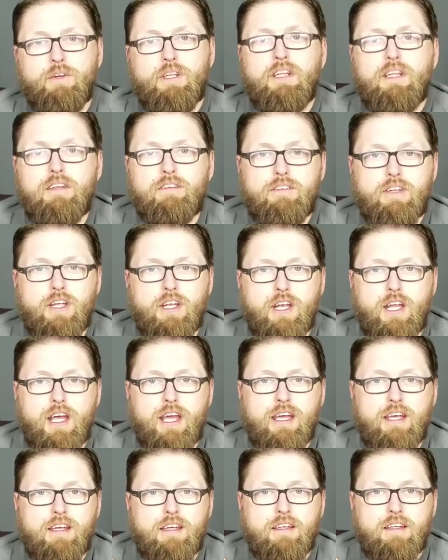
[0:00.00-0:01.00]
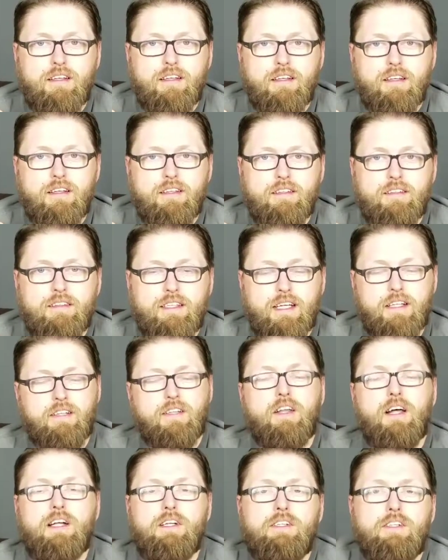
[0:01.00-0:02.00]
live in a
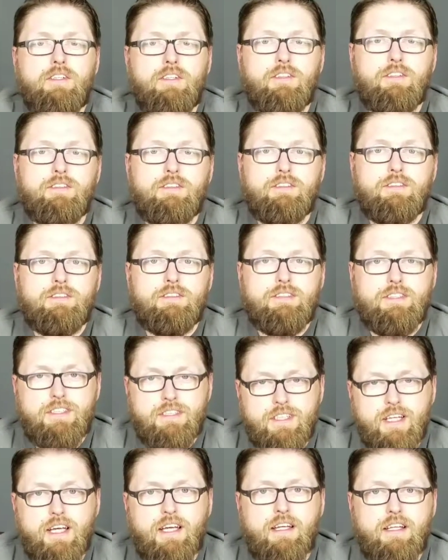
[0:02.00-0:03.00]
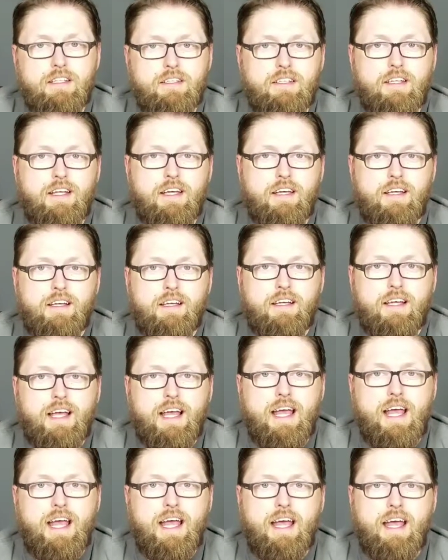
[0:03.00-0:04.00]
technological society today,
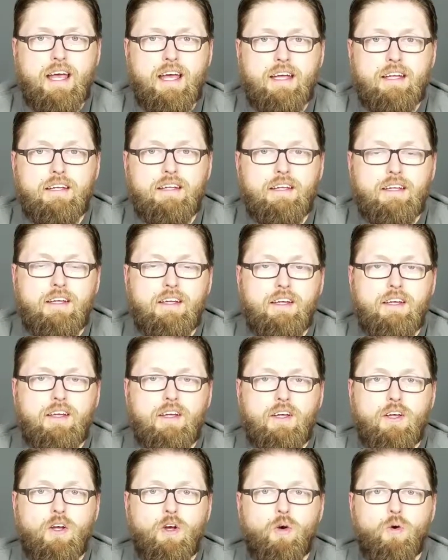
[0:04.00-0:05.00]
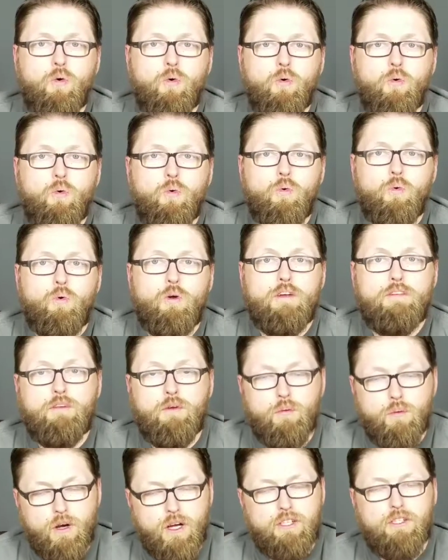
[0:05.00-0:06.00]
and if you
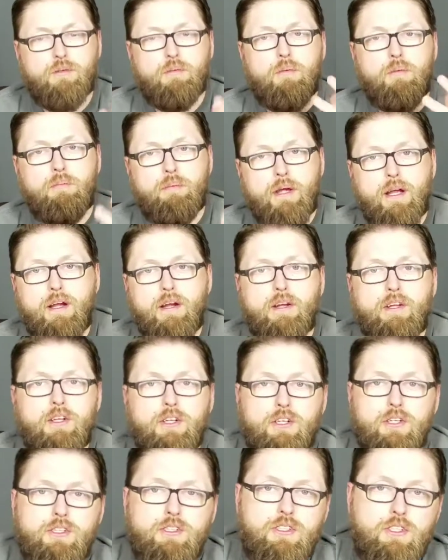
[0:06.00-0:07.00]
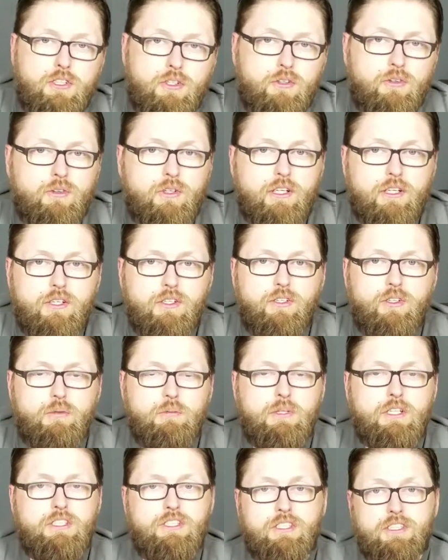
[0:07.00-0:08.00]
want to prepare your children to
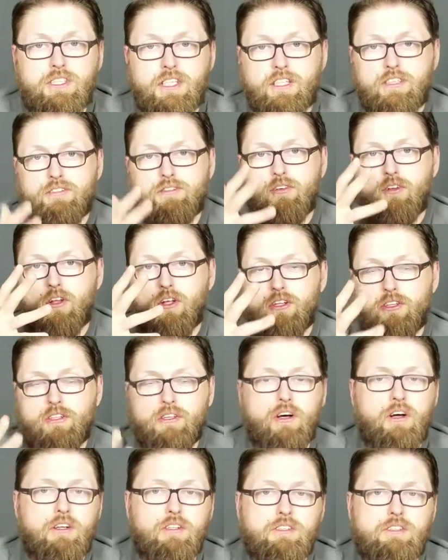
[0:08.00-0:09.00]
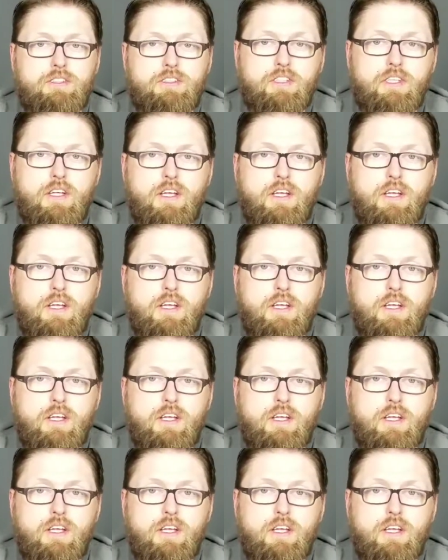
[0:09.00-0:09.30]
be successful adults,